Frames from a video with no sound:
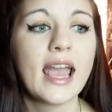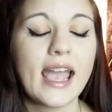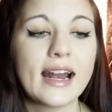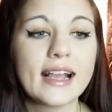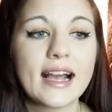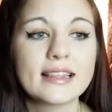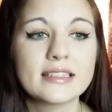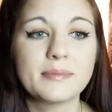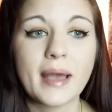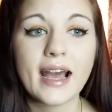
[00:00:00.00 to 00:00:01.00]
And I got
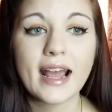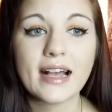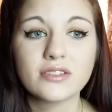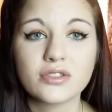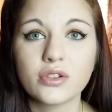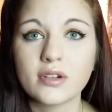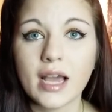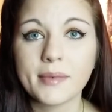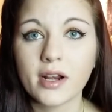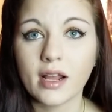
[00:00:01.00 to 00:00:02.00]
this badass new
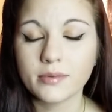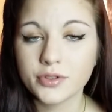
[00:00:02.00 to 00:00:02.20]
Nightmare on Elm